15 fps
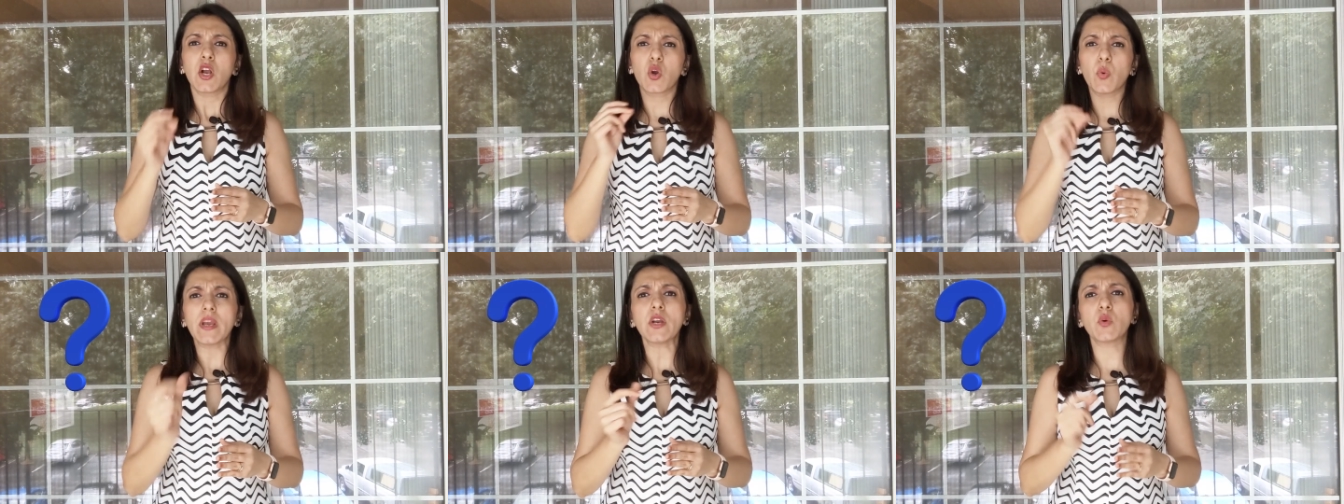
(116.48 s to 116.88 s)

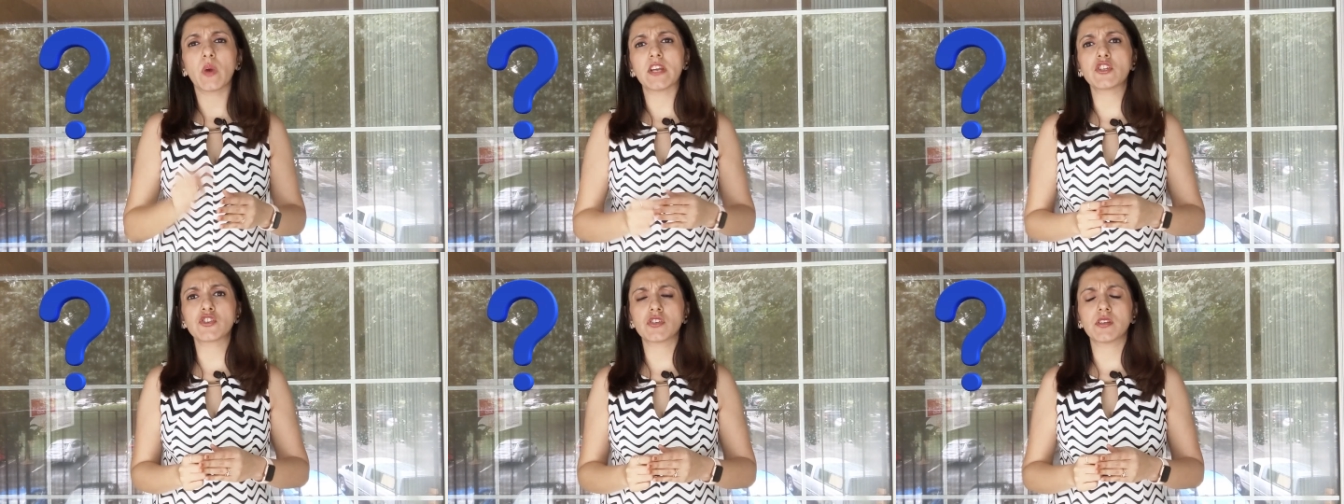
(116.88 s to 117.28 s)
Quick
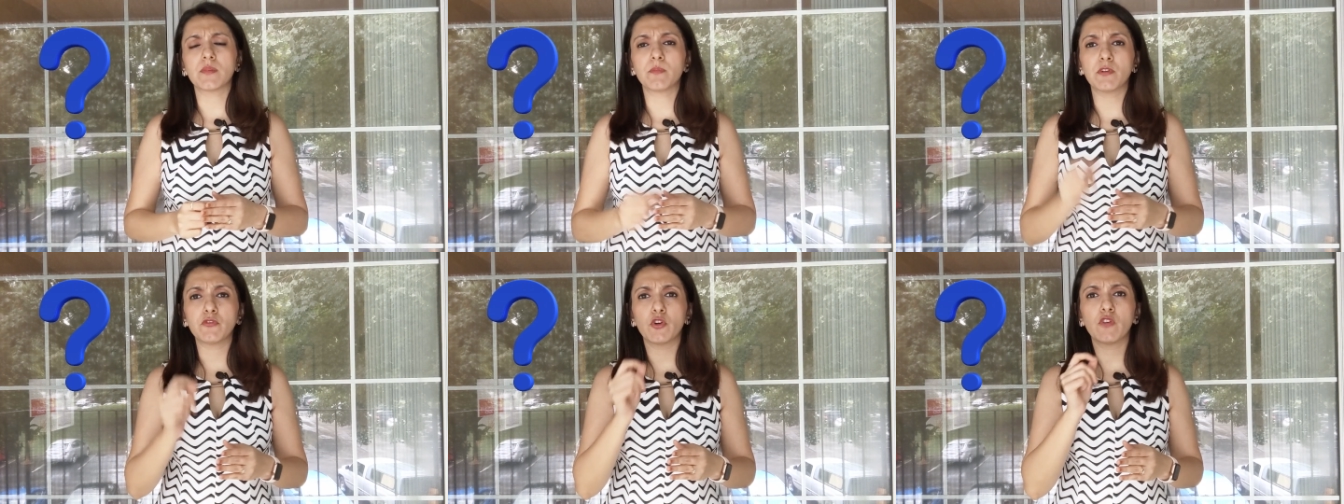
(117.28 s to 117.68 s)

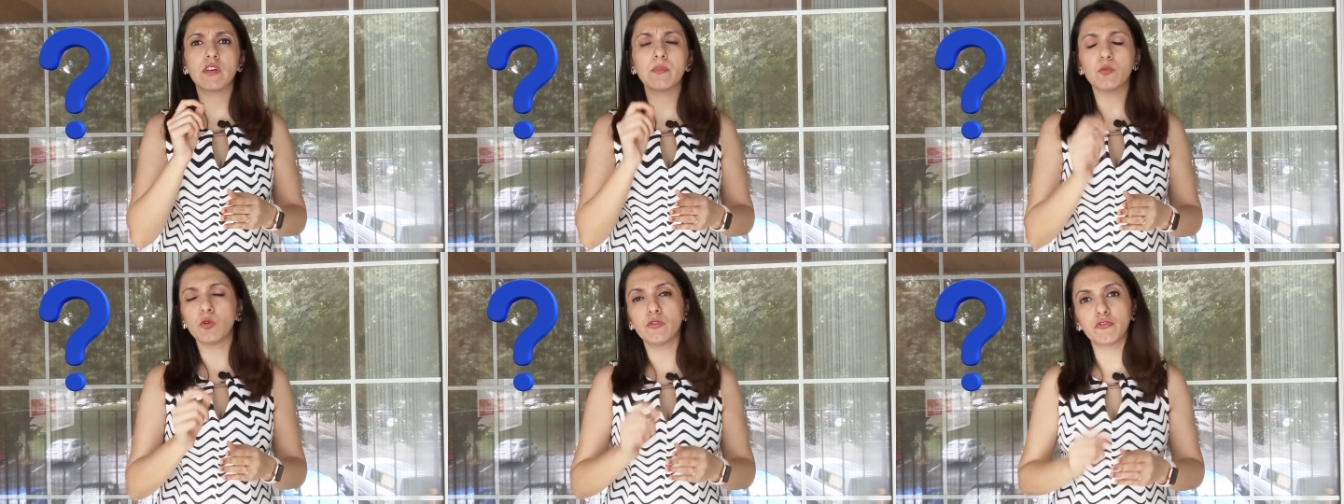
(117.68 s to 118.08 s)
question before
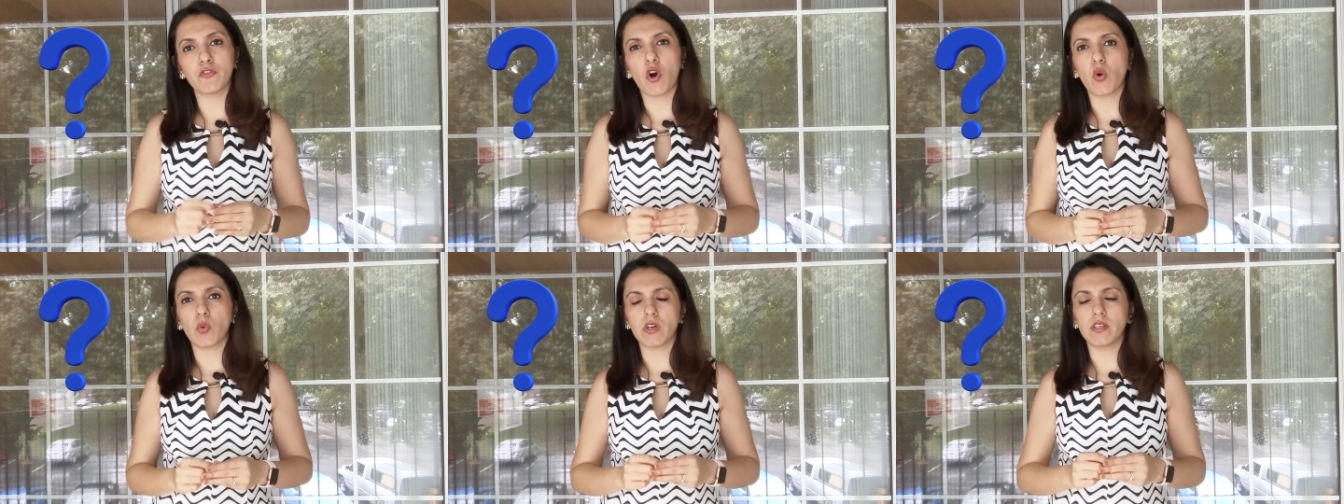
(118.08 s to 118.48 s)
we move
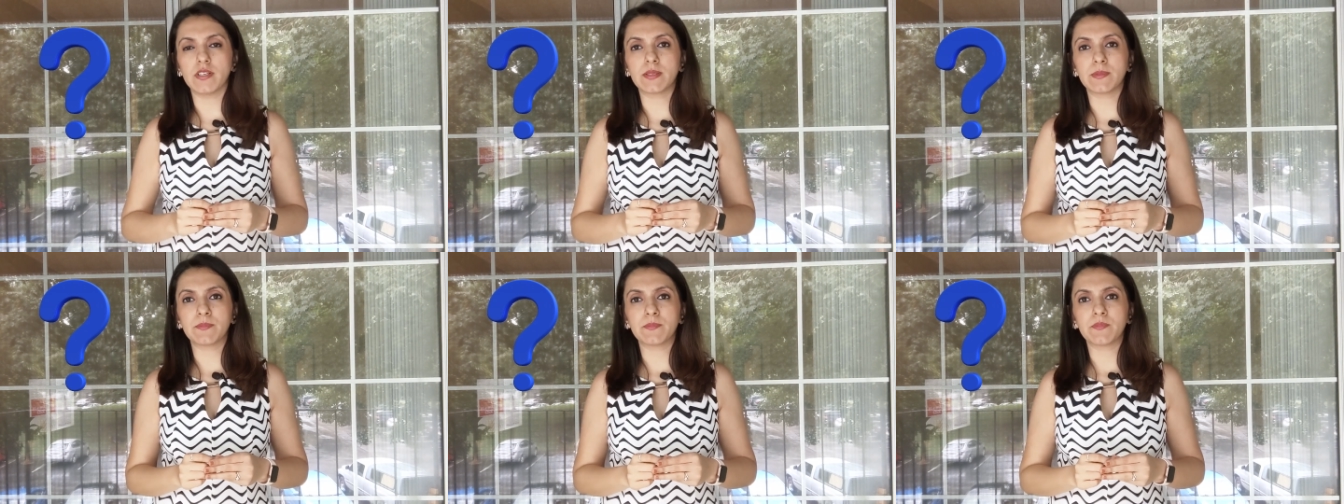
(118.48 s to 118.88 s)

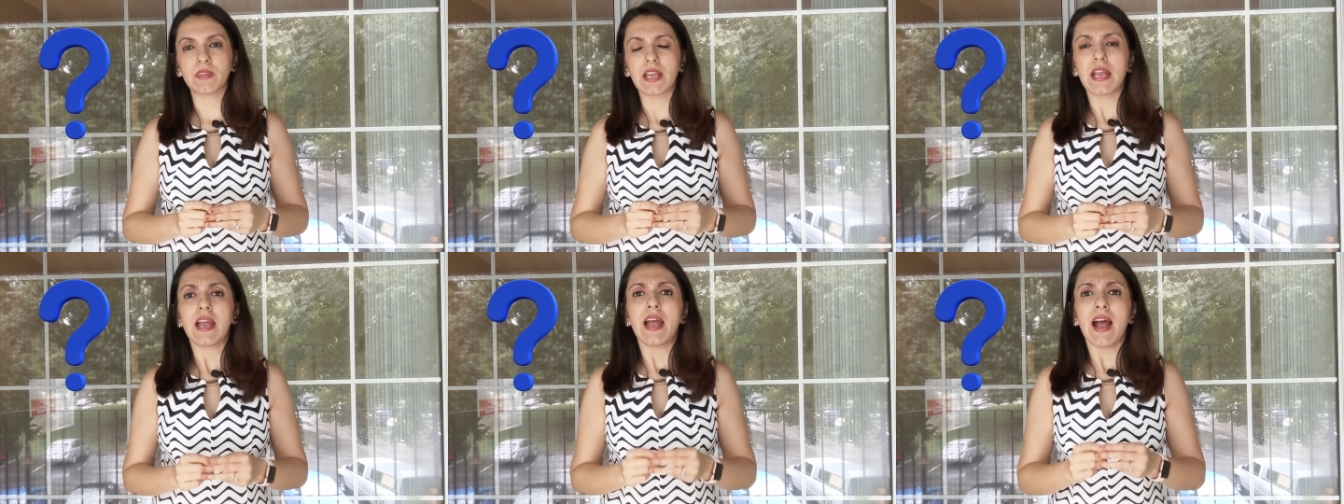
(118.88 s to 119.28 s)
forward.
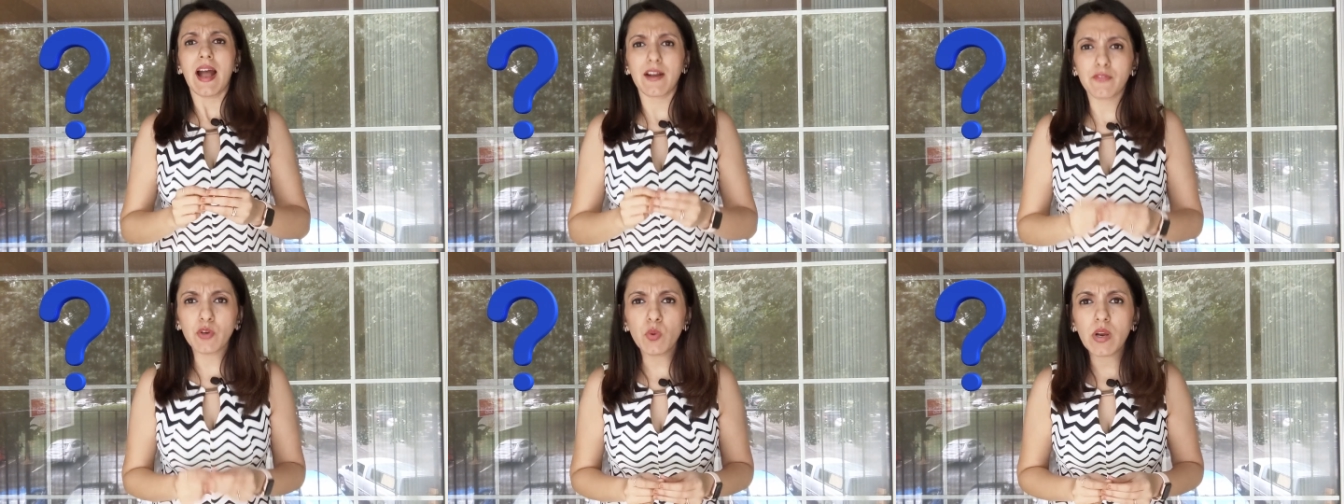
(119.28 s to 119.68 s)

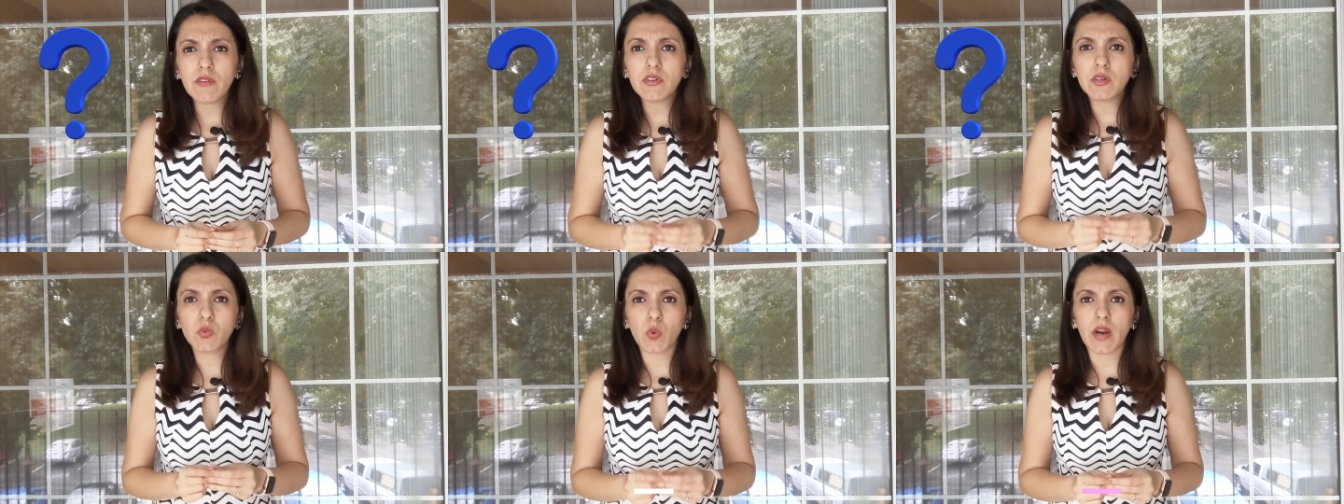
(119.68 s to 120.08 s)
Have you
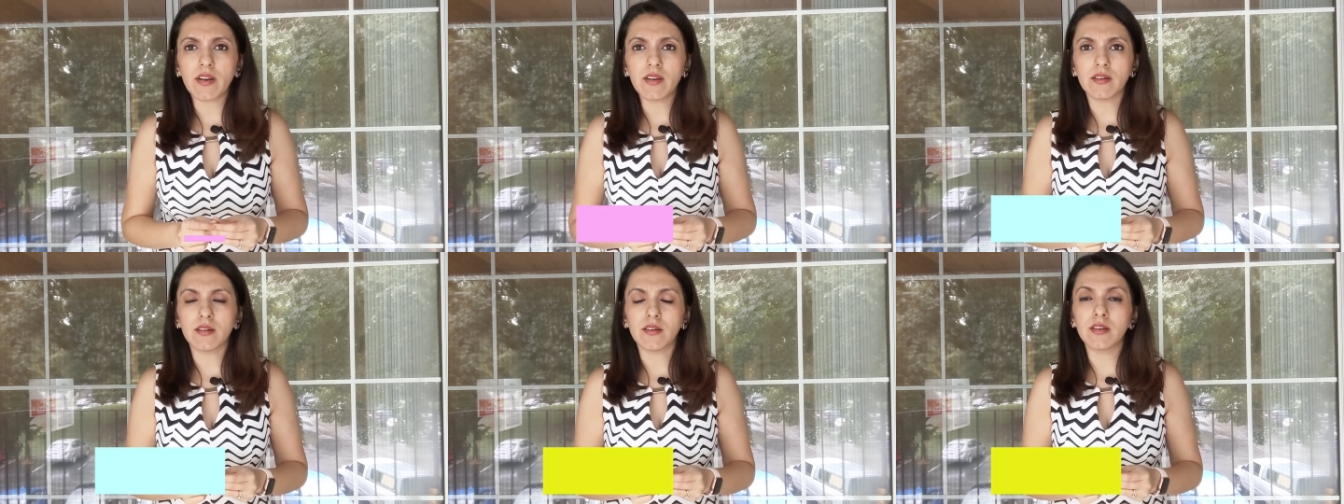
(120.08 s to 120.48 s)
ever
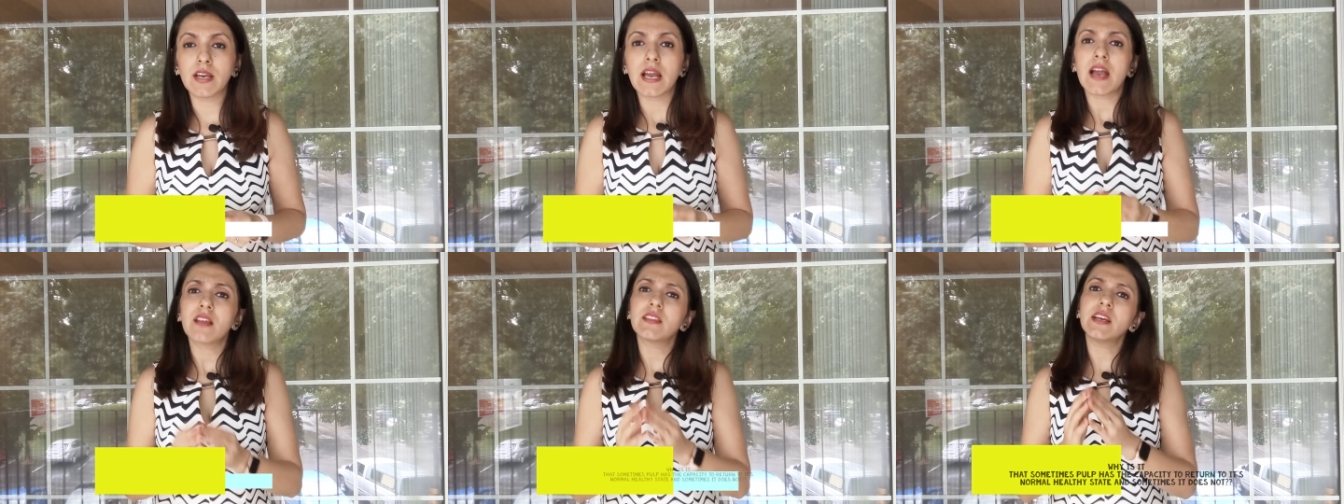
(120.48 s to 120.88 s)
wondered
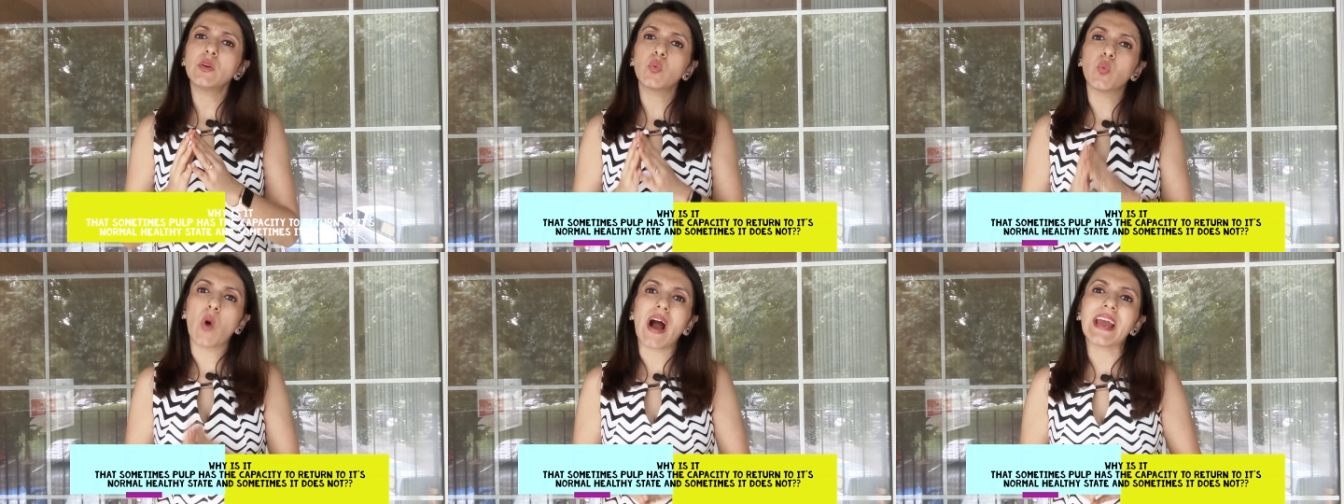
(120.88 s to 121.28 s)
that
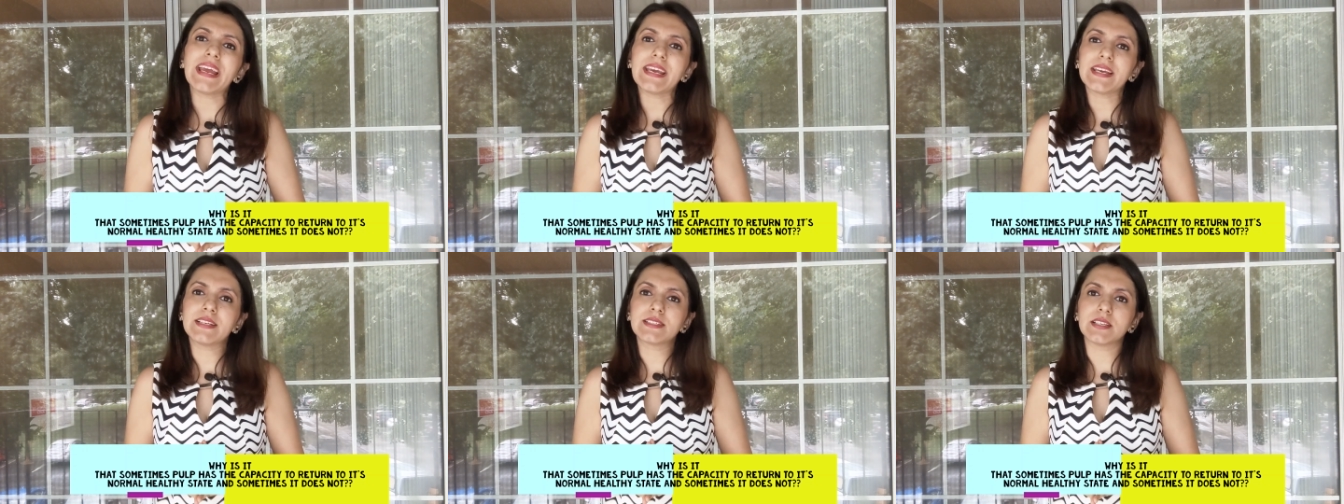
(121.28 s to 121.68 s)

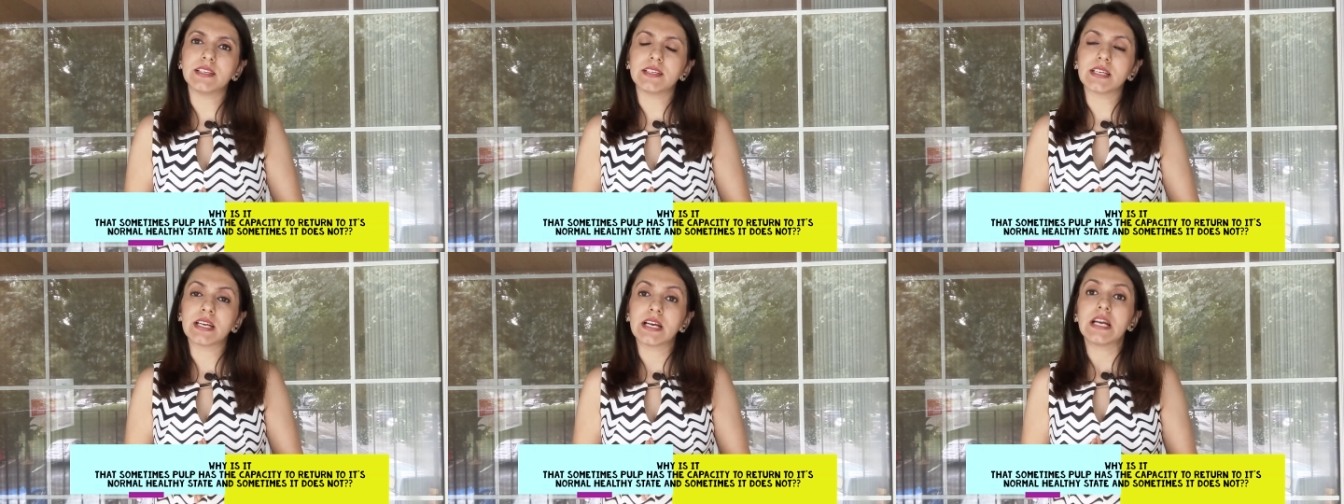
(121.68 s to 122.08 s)
why is
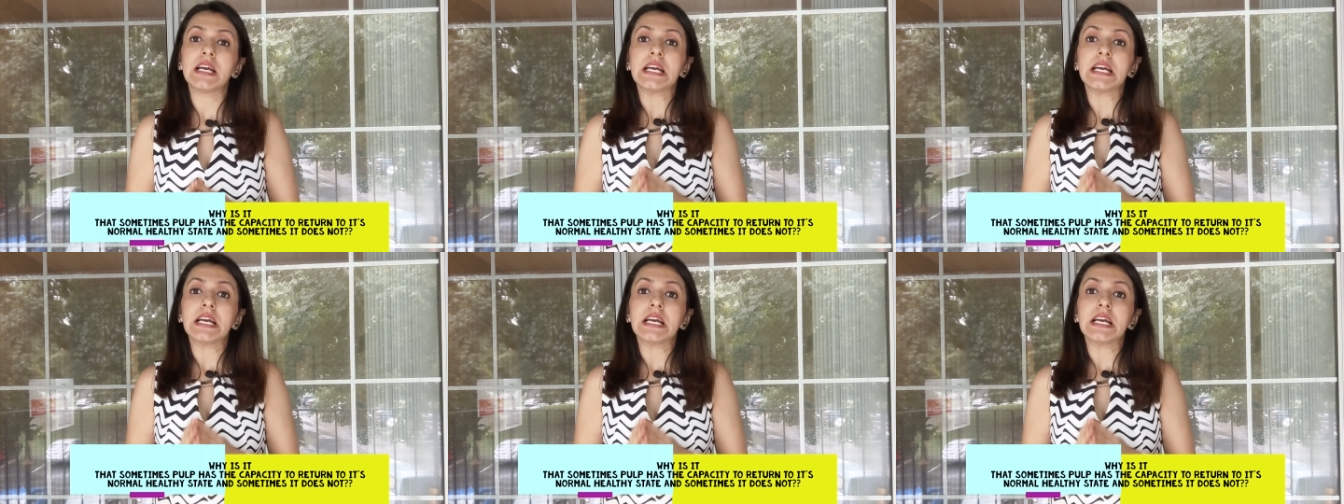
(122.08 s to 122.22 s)
it